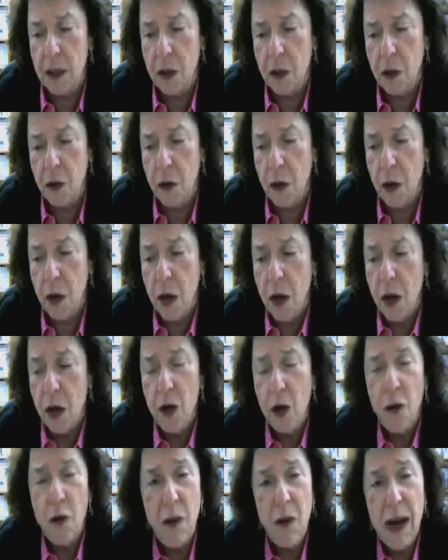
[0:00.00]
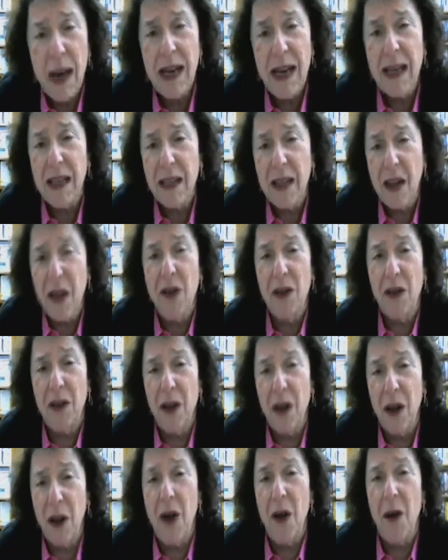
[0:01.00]
who really don't
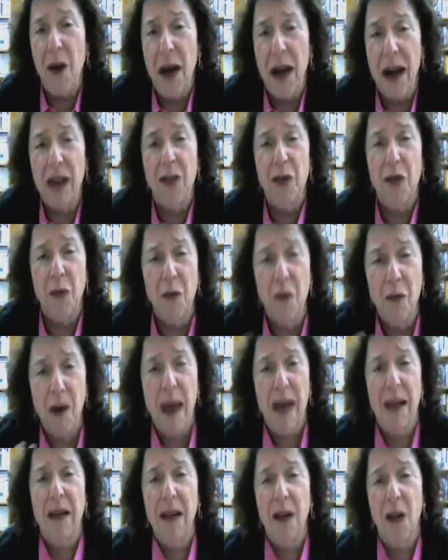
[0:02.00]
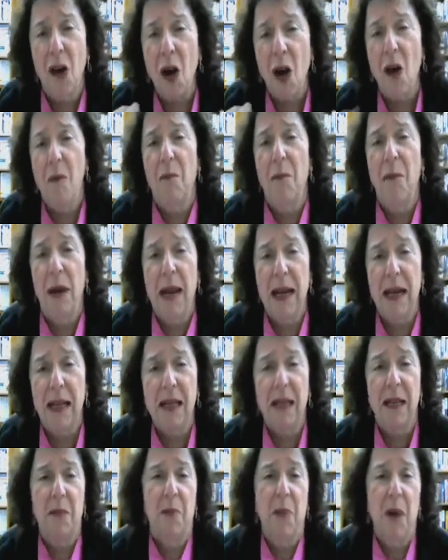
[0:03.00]
know how to run
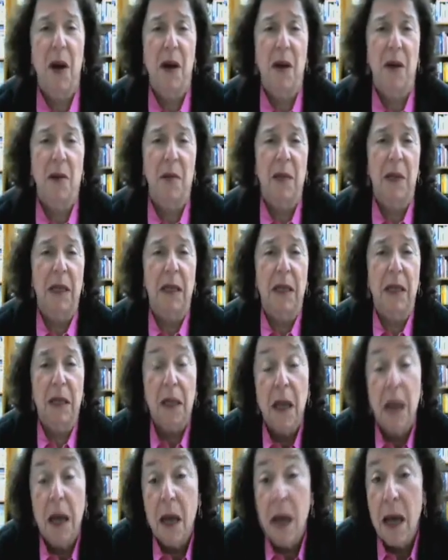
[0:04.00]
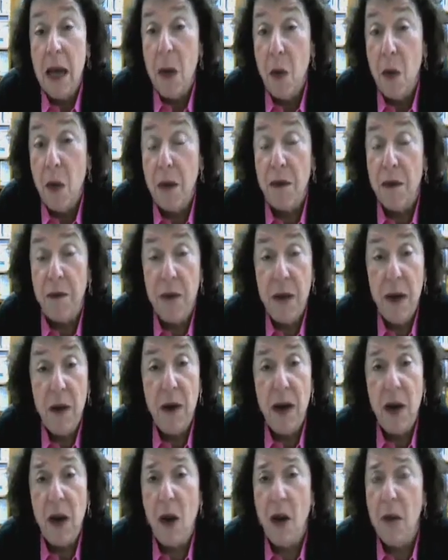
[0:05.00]
complex departments with
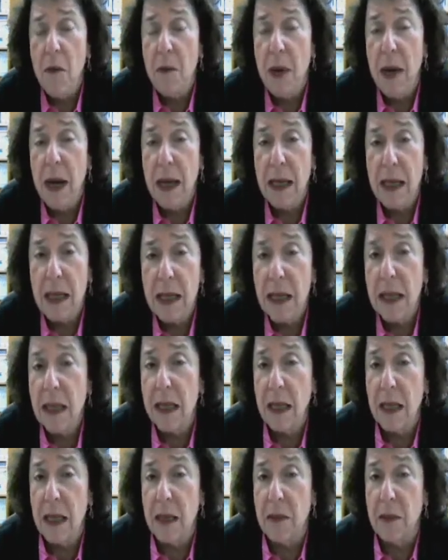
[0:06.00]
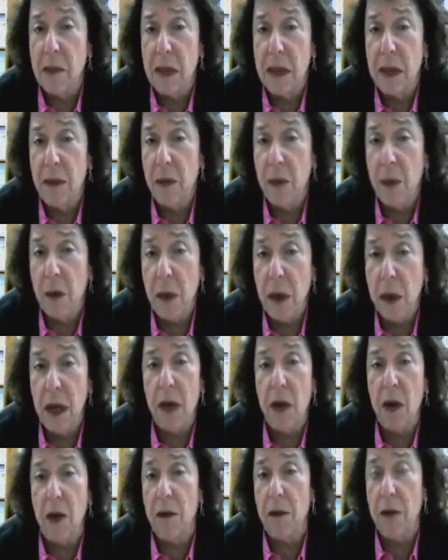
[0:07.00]
very complex systems? If you
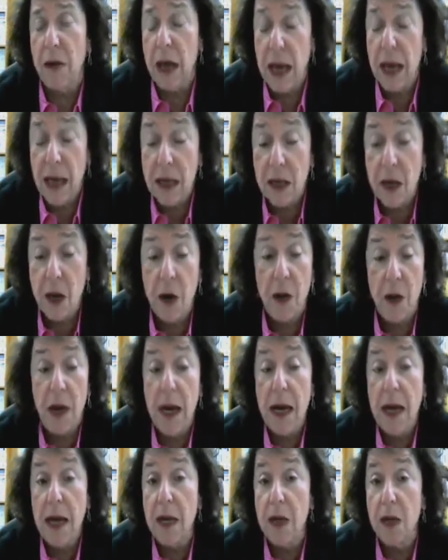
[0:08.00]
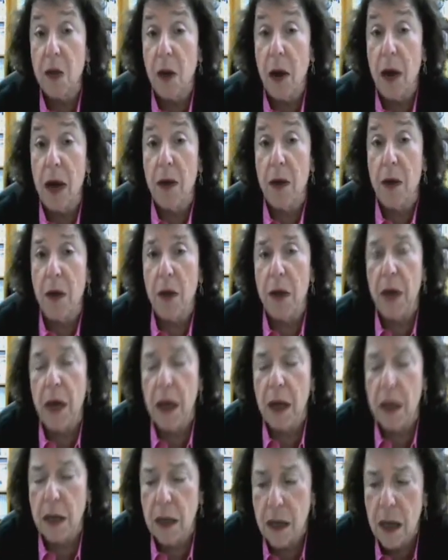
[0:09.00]
think of the SOEs or other
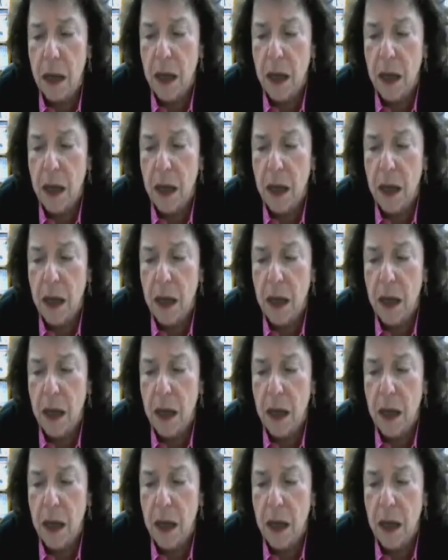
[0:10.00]
things,